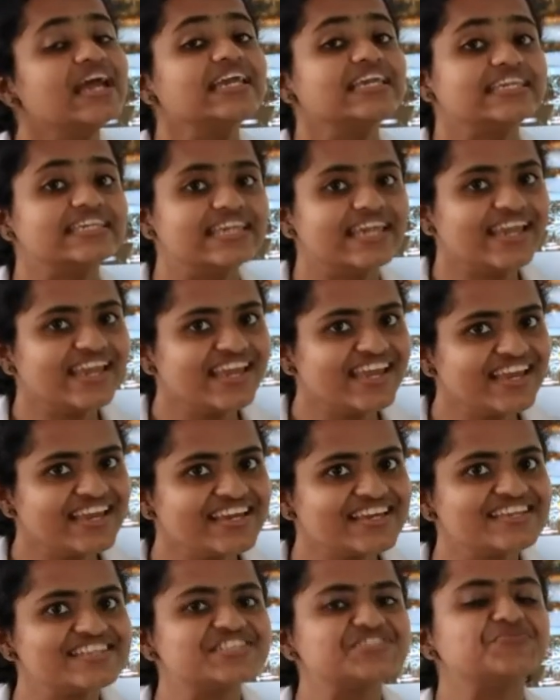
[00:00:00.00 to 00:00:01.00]

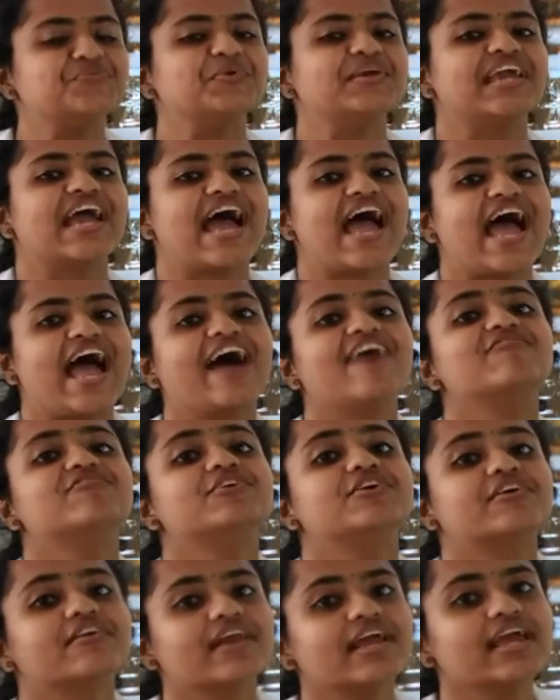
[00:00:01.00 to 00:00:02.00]
Yes, we have
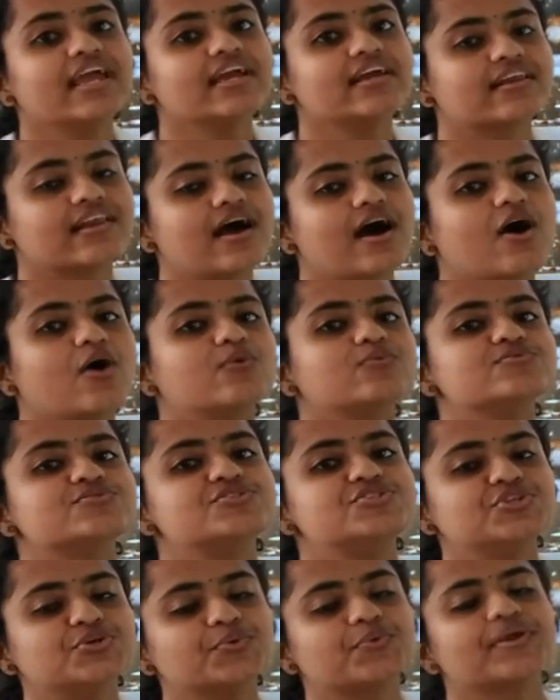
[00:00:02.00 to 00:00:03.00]
grey clouds
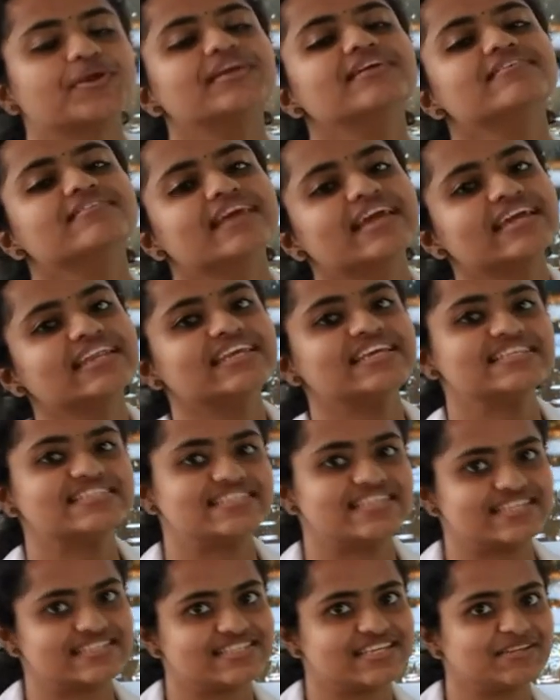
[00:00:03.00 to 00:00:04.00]
during rainy
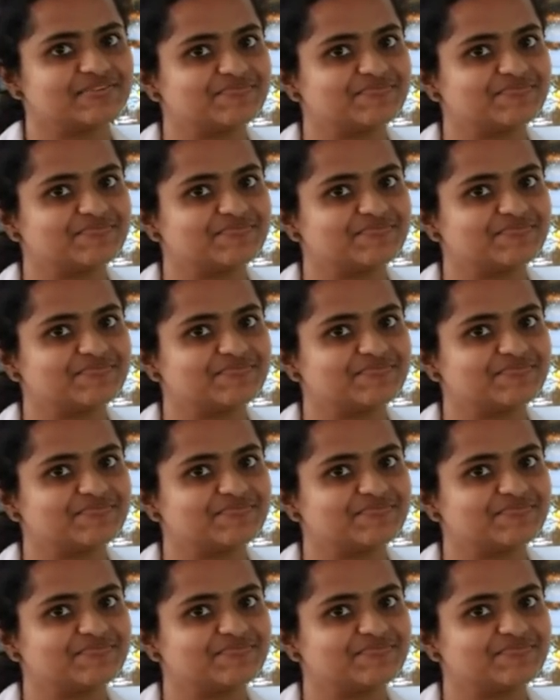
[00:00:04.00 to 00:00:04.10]
season.